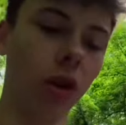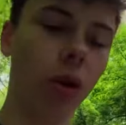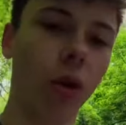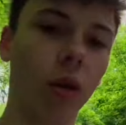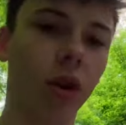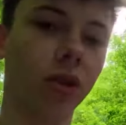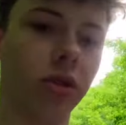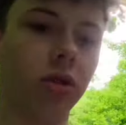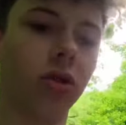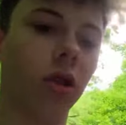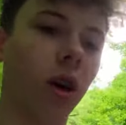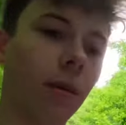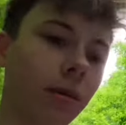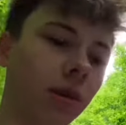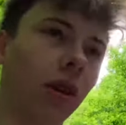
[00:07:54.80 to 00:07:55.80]
lure onto the
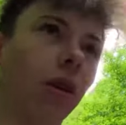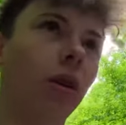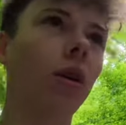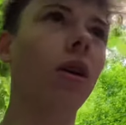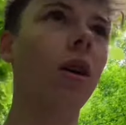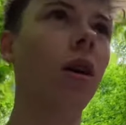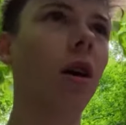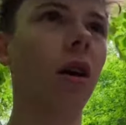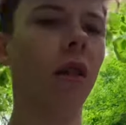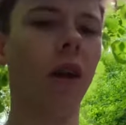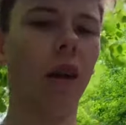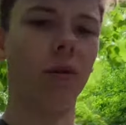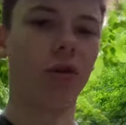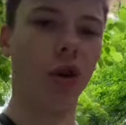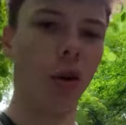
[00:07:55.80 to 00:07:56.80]
top so and
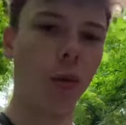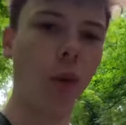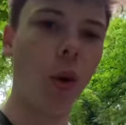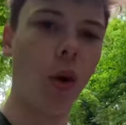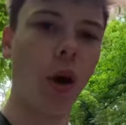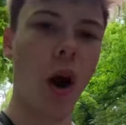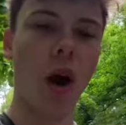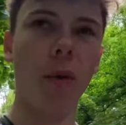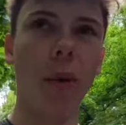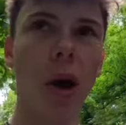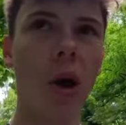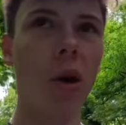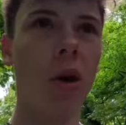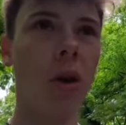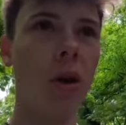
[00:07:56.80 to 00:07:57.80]
now I'm just going to walk home now